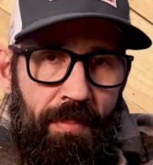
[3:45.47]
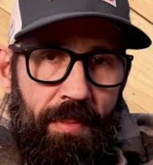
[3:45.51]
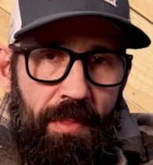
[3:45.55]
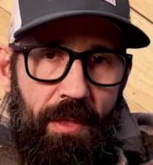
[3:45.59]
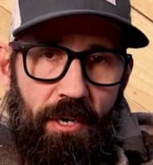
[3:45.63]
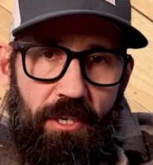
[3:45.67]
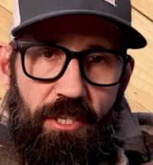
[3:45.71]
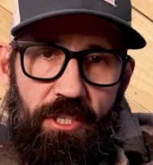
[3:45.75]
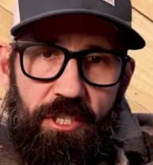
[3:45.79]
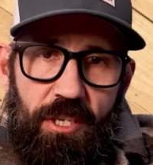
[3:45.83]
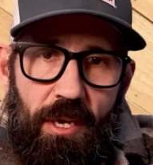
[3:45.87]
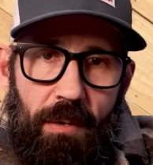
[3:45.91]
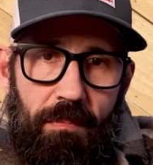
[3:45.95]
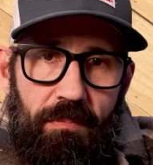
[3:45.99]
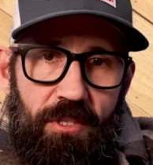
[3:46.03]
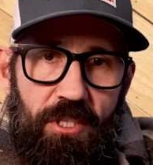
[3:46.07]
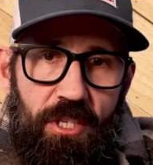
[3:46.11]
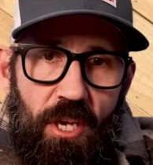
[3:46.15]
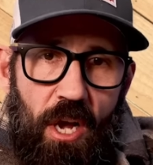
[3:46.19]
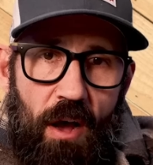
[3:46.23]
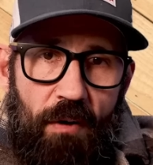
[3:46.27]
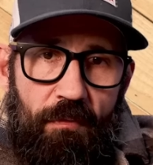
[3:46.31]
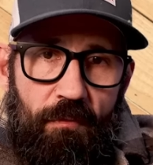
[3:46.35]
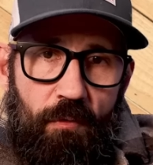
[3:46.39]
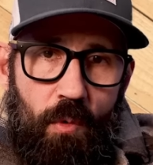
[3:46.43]
There's some
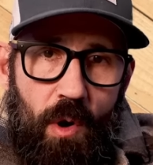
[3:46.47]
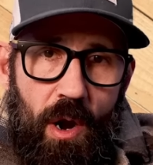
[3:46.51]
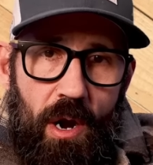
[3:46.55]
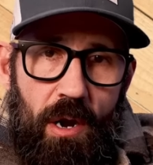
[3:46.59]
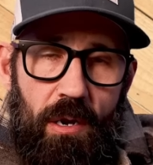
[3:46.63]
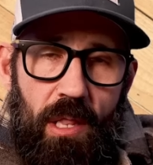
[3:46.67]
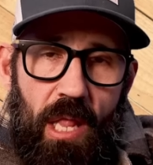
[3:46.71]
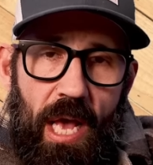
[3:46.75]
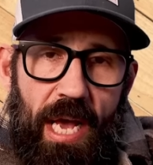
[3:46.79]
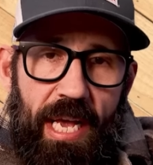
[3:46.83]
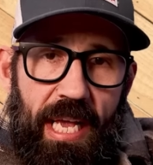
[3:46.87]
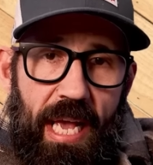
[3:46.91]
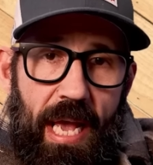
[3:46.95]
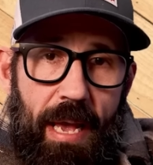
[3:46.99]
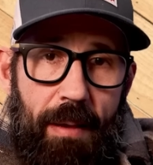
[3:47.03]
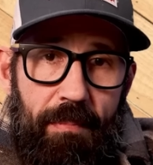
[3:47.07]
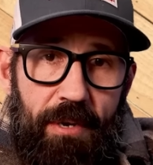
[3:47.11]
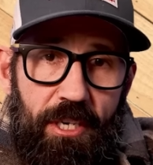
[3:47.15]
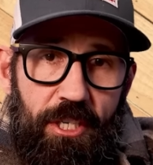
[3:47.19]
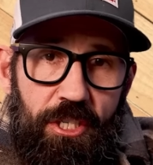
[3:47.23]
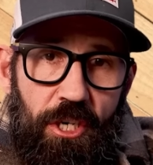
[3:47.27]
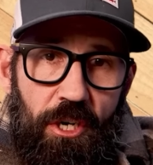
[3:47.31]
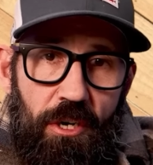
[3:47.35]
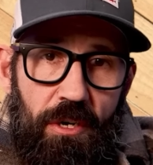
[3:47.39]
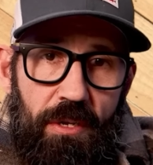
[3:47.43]
software like
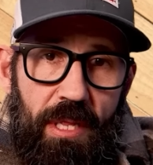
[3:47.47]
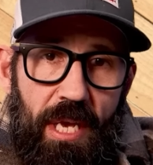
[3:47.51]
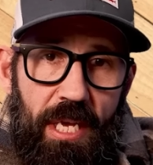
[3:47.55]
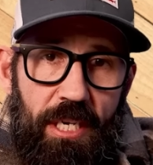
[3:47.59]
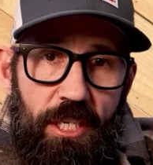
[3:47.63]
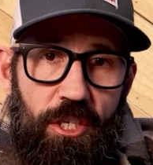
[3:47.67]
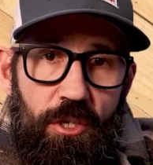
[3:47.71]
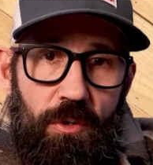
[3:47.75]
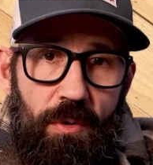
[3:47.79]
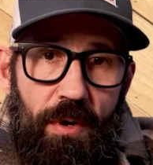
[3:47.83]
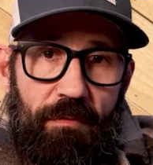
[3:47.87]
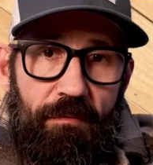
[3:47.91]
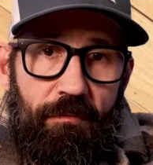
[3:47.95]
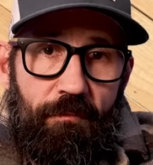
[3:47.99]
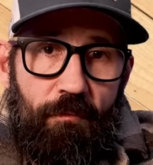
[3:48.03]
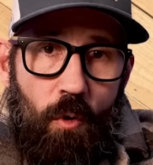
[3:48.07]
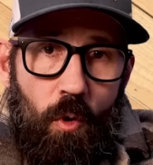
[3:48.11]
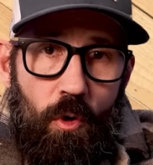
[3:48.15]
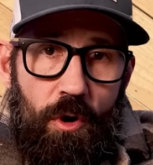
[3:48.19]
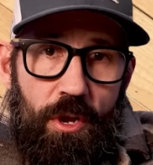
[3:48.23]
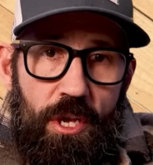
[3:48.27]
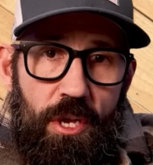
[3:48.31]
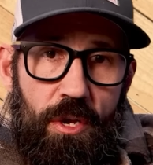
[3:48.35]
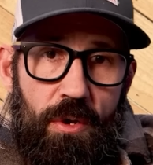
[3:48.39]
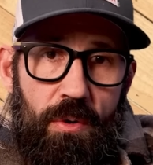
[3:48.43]
Imager that do it
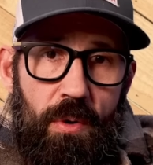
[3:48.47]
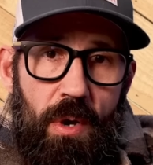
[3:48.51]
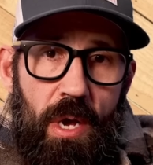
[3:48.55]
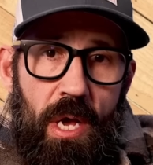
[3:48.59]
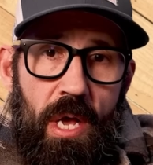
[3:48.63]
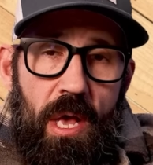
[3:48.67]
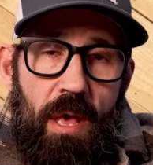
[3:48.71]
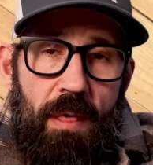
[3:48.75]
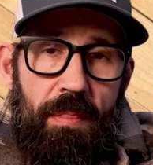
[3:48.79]
for you.